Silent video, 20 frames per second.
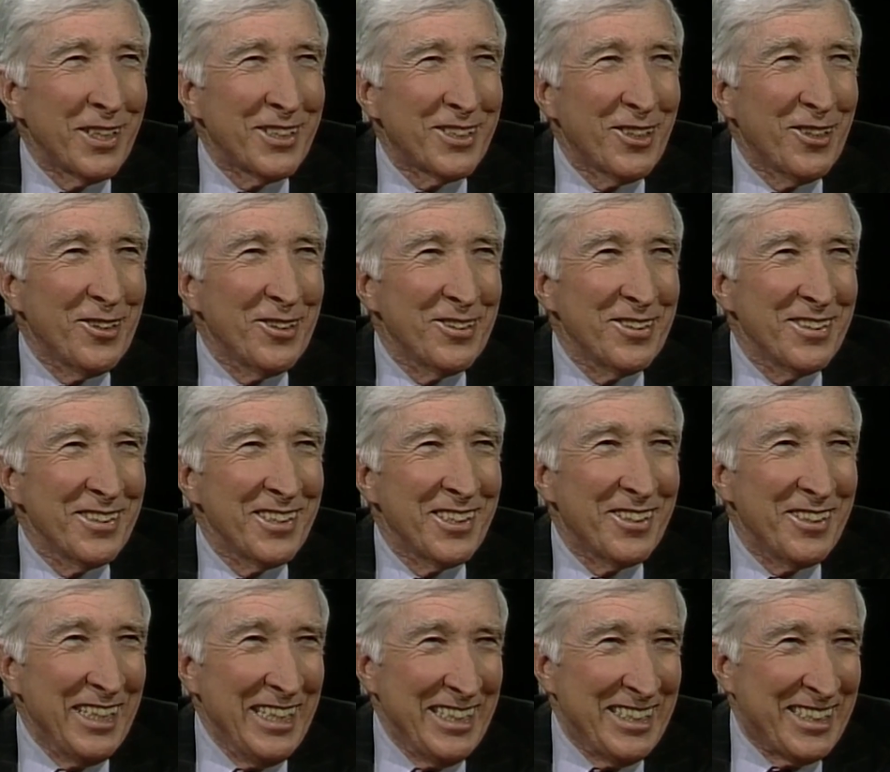on its own
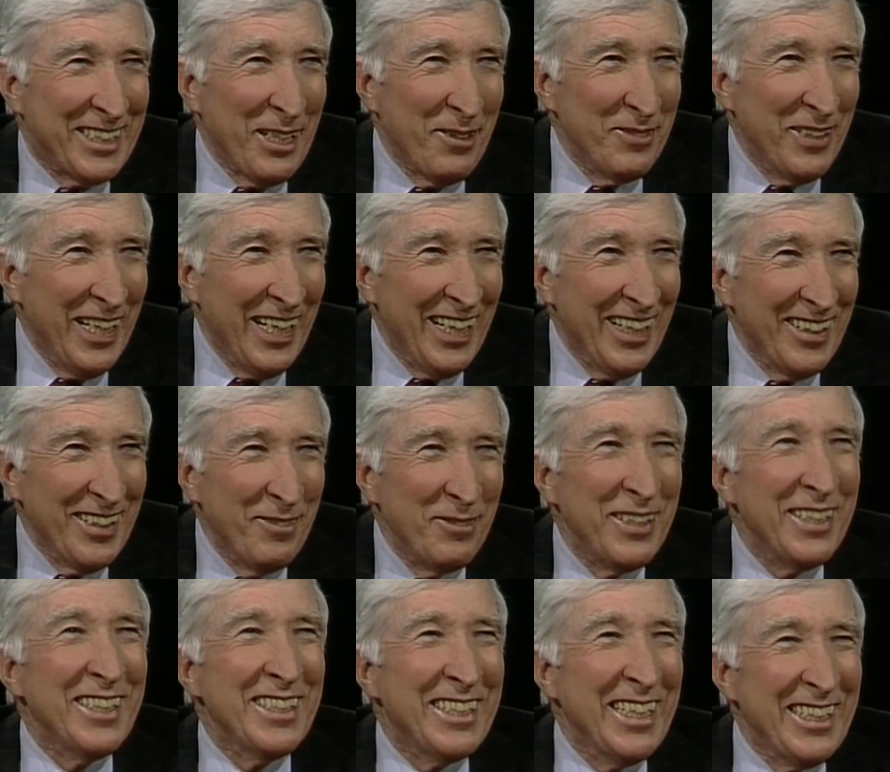grease somehow. I
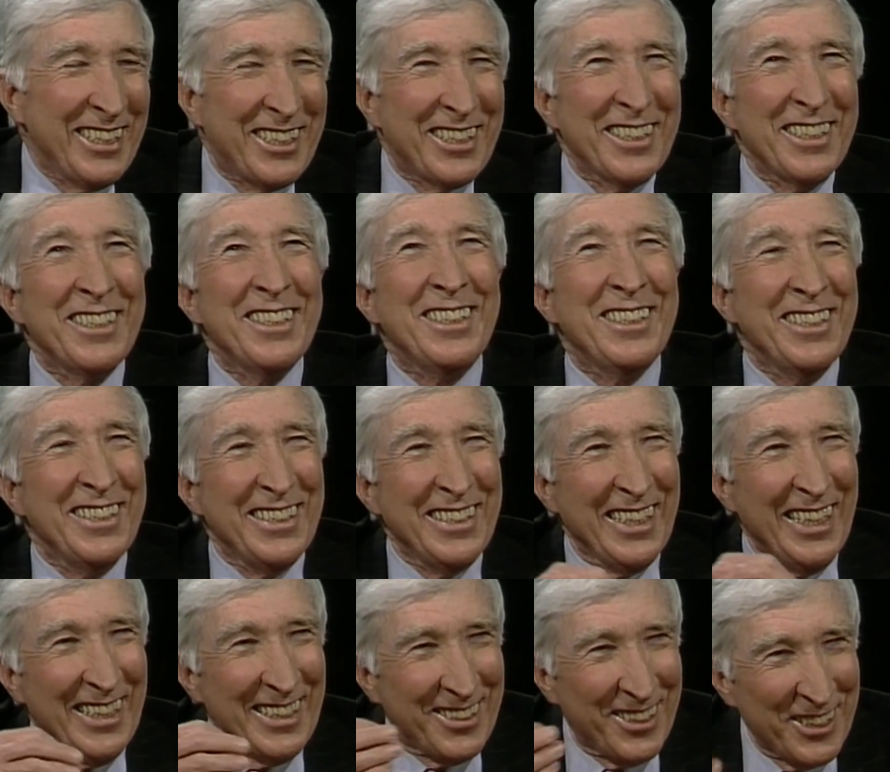mean, it, mm-hmm. it should,
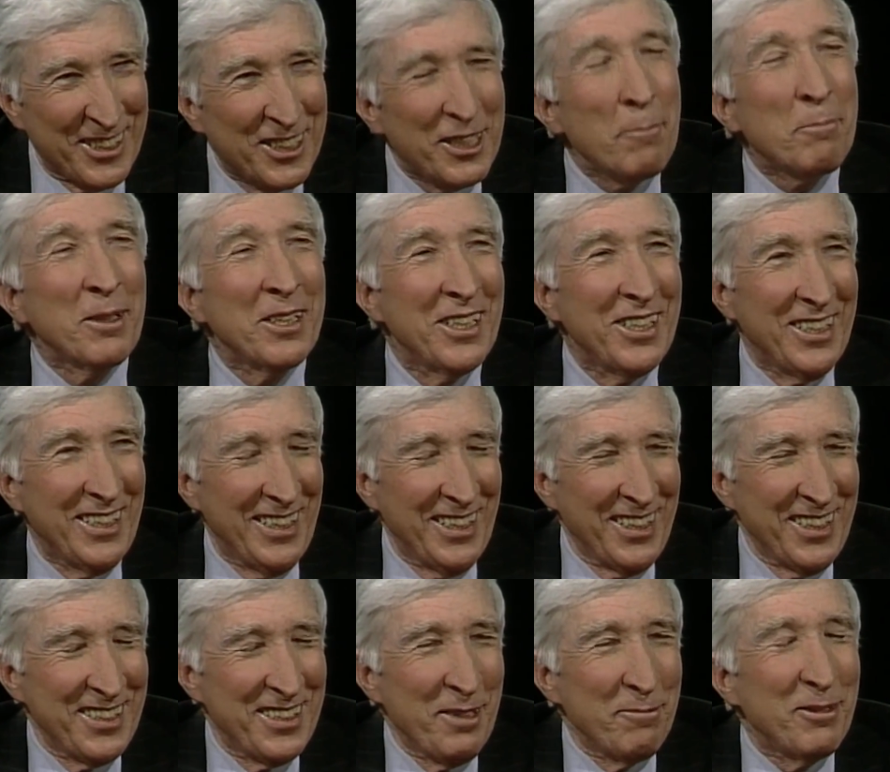yeah, it should slip
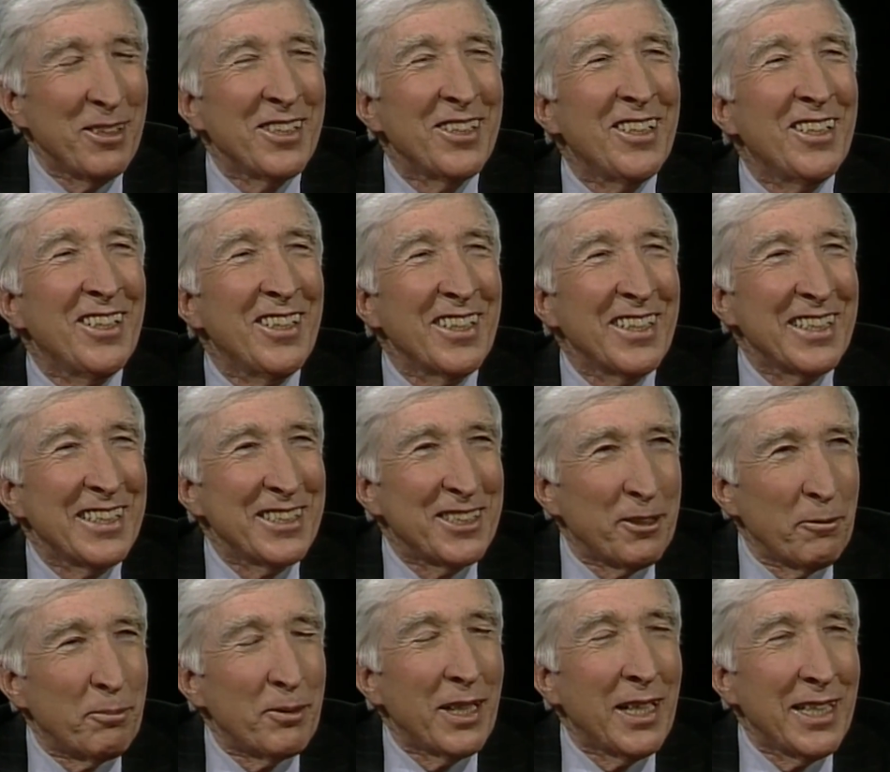along, slip along and
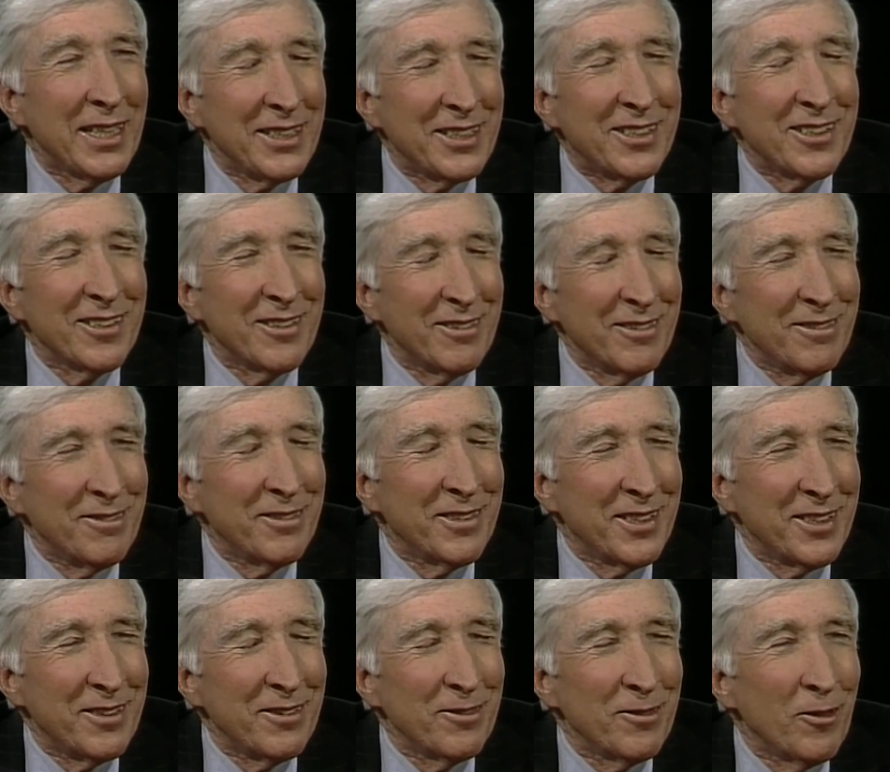surprise you
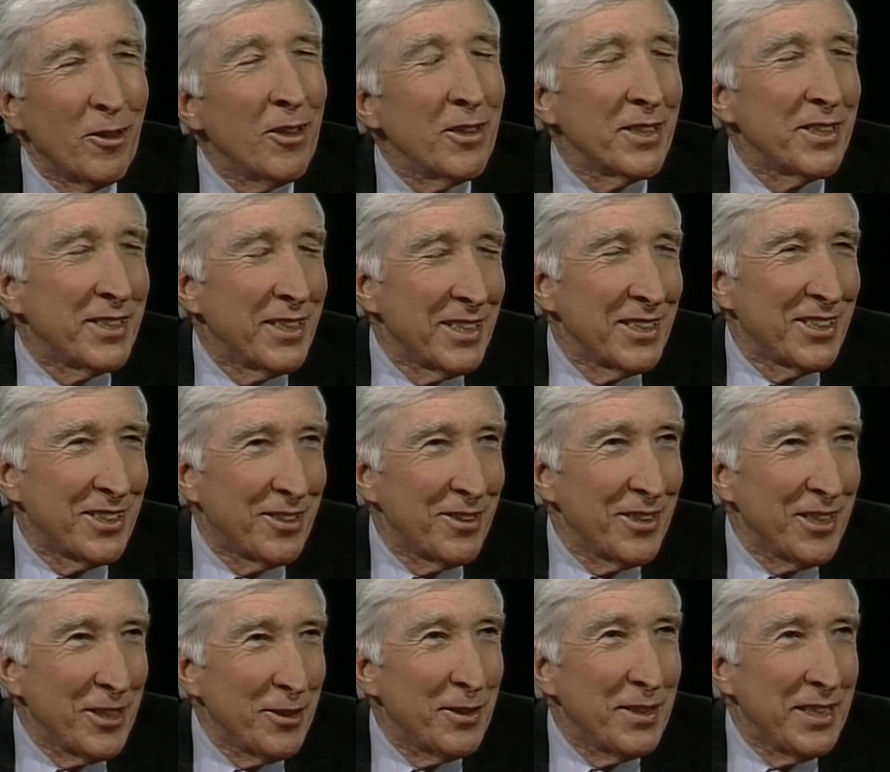with all it does
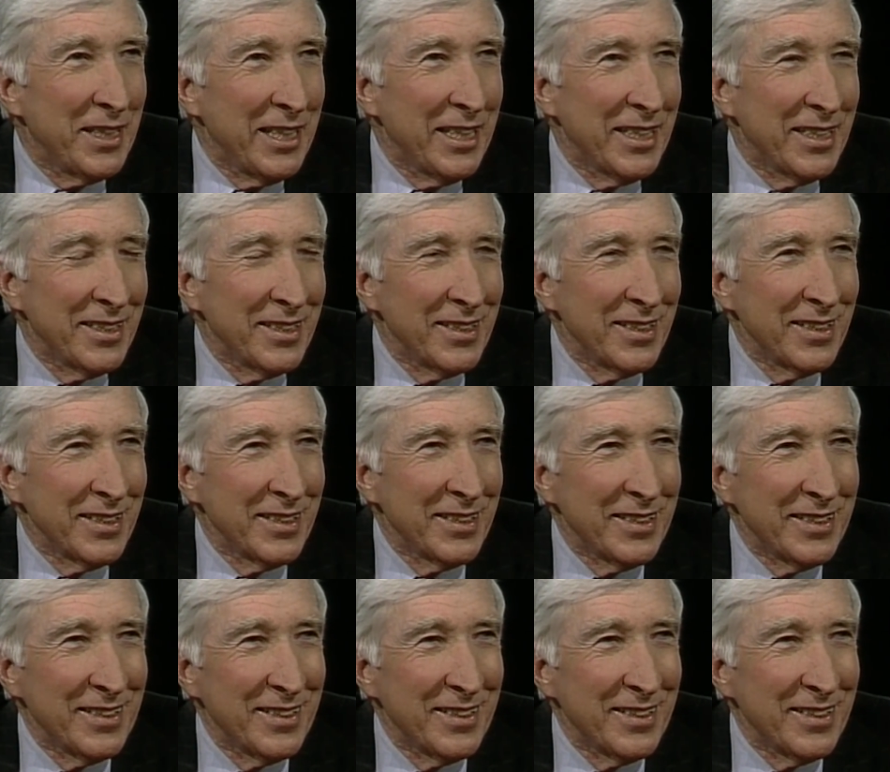to you in the end.